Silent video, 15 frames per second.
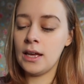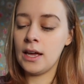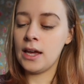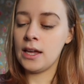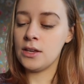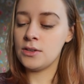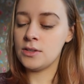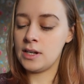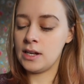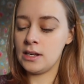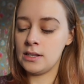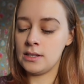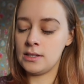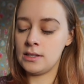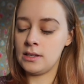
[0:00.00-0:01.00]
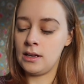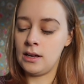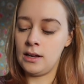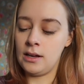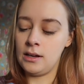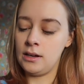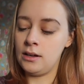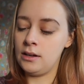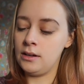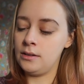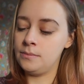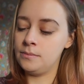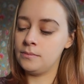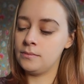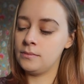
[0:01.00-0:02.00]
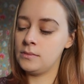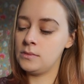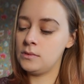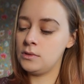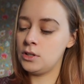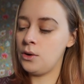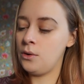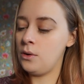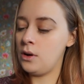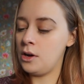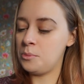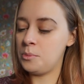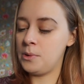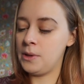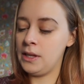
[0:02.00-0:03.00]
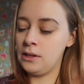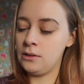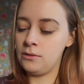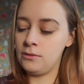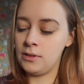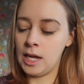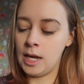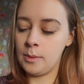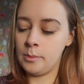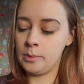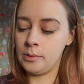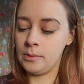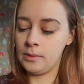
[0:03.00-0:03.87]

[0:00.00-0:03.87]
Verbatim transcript: I used his toe up, heel flap,